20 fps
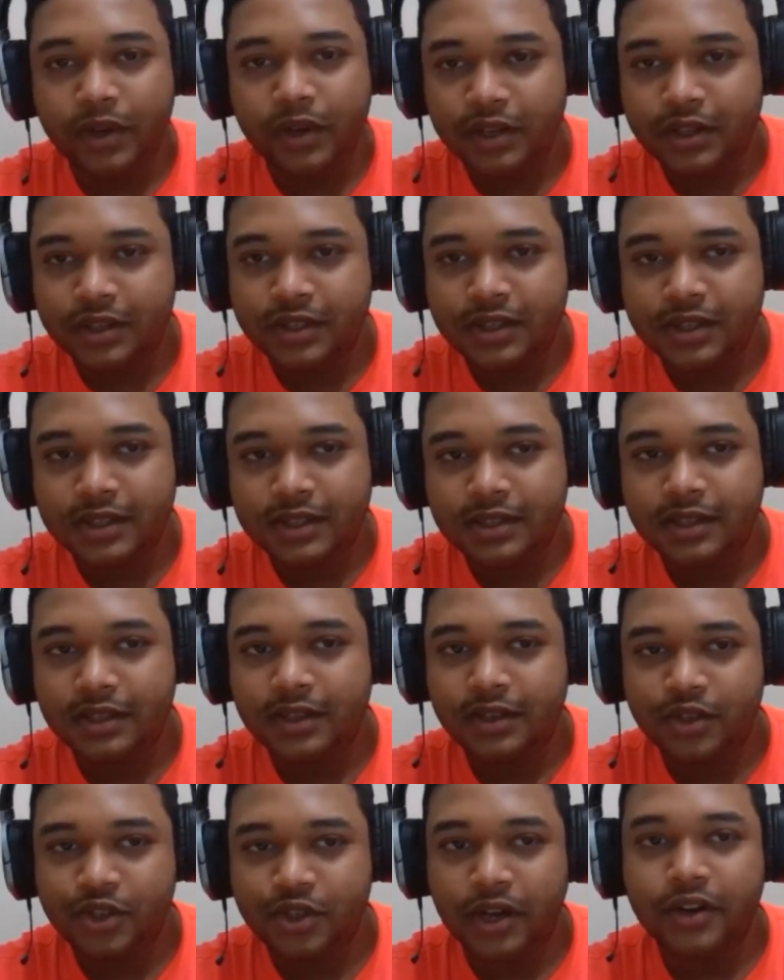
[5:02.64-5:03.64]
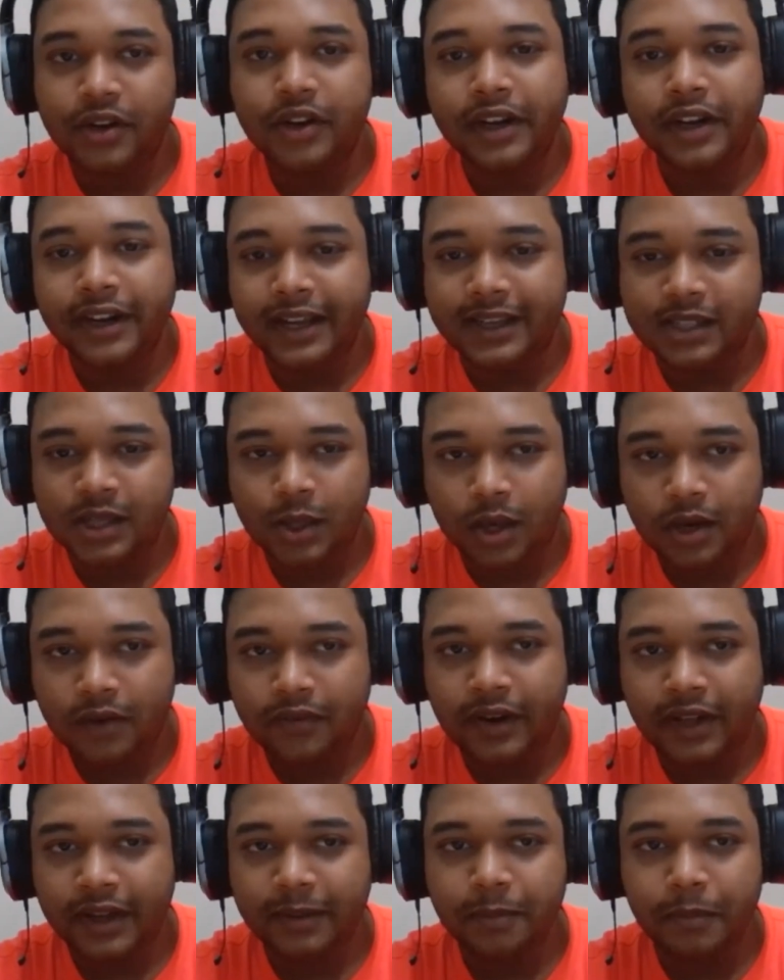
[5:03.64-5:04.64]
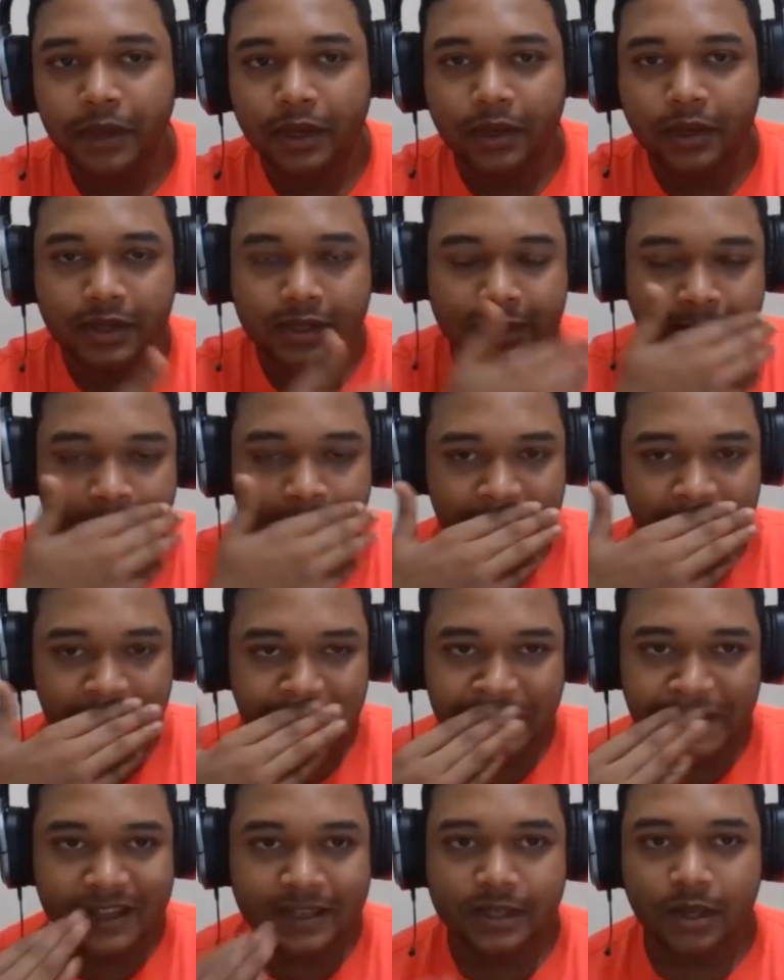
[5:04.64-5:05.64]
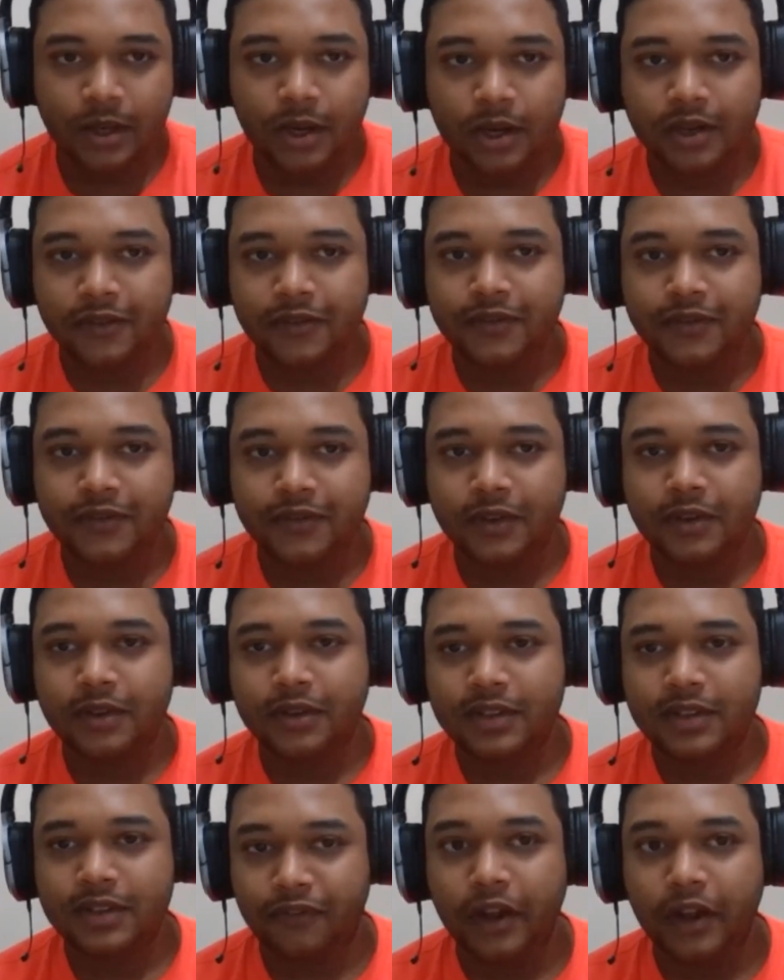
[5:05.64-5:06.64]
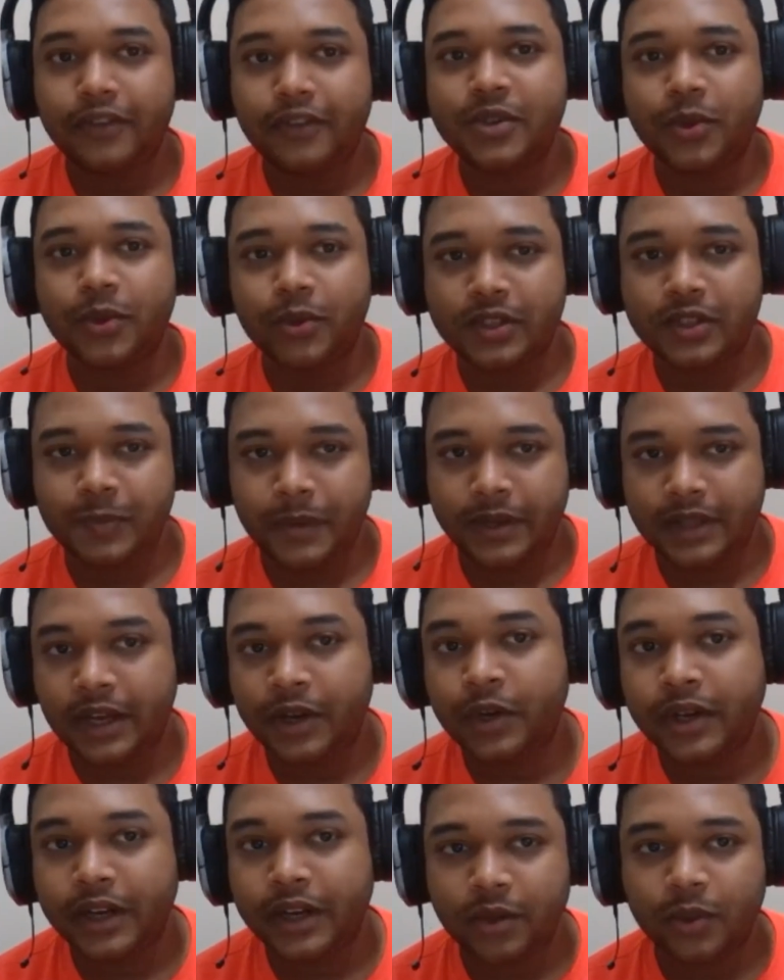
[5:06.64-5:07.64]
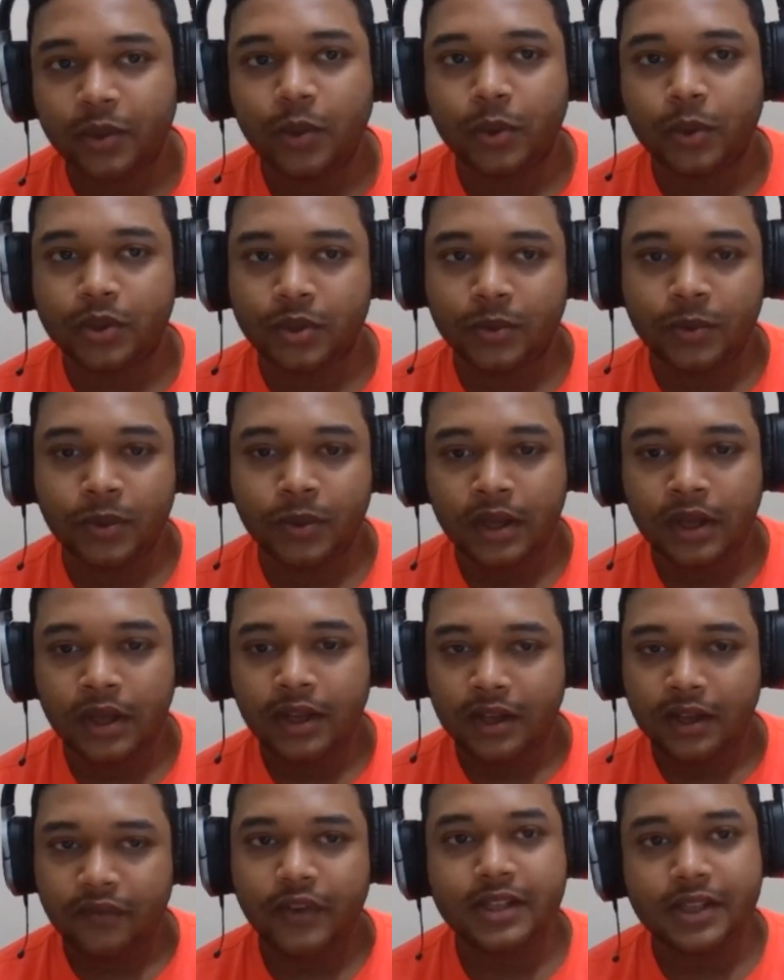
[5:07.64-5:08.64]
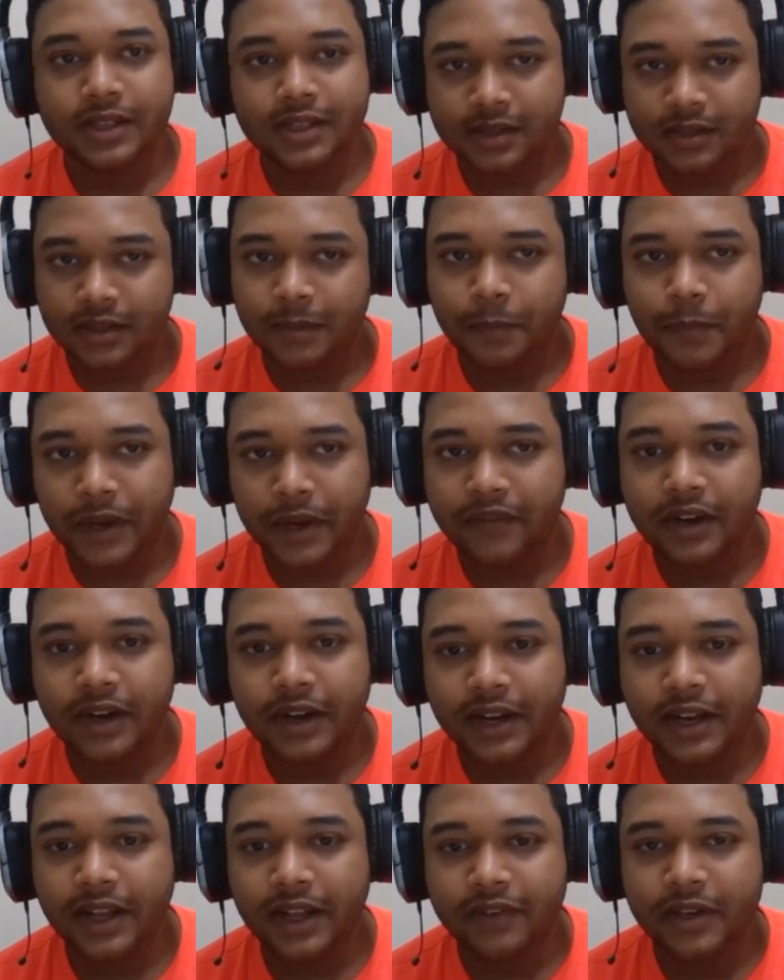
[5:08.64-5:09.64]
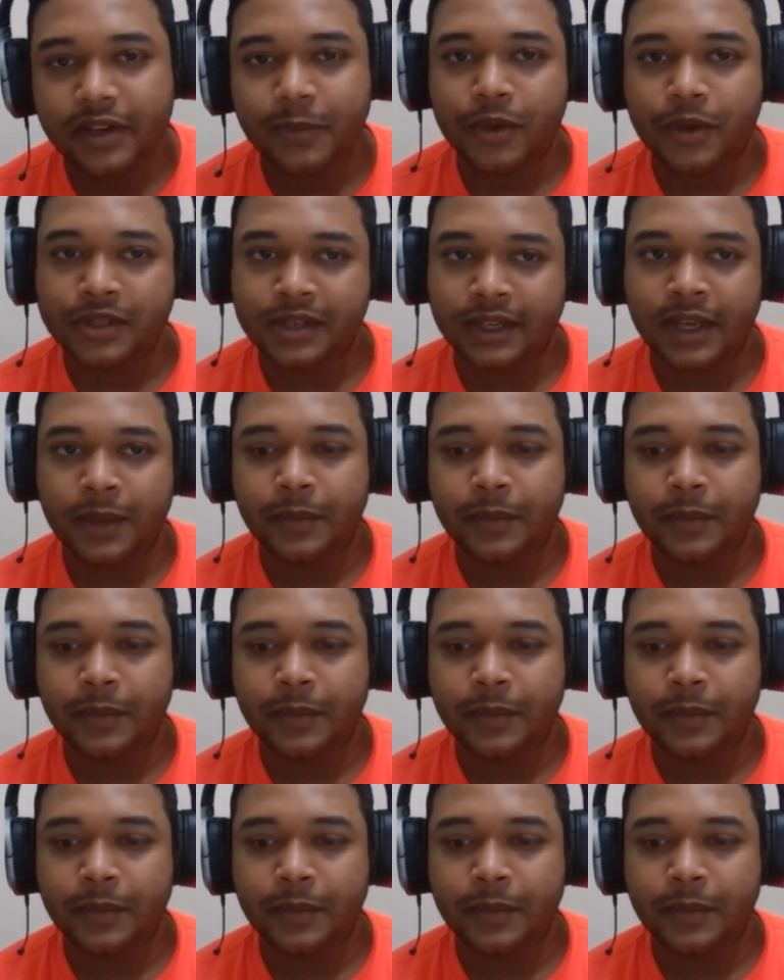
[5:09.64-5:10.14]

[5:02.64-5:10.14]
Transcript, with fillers: diligence generally takes a lot of time, because there's a lot of fluff, so to speak, that you need to go through, which is prevalent in every project.